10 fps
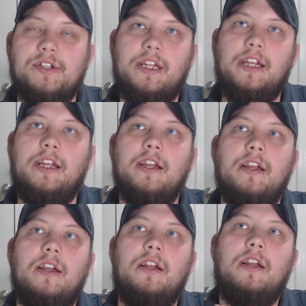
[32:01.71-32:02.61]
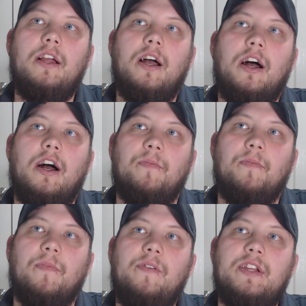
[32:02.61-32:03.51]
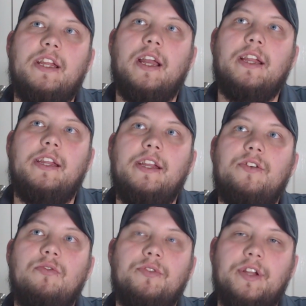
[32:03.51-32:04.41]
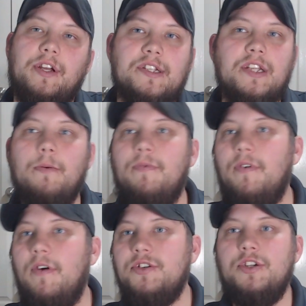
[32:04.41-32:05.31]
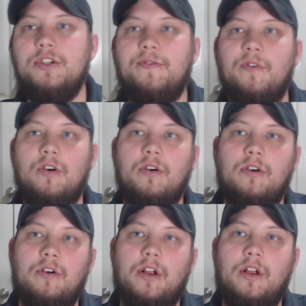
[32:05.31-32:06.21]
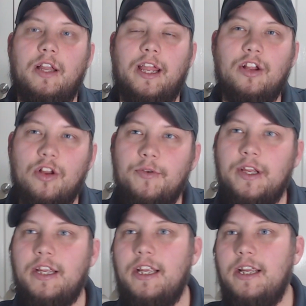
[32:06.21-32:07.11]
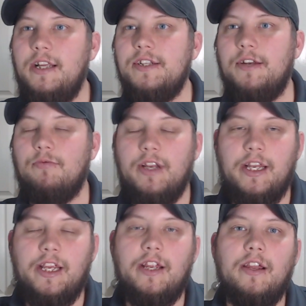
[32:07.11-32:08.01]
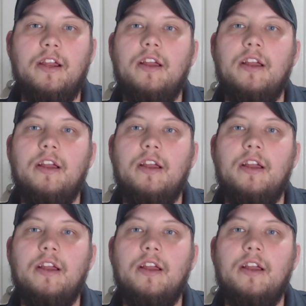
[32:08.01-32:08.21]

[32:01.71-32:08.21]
The VVDI Key Tool does some functions for like cloning keys and reading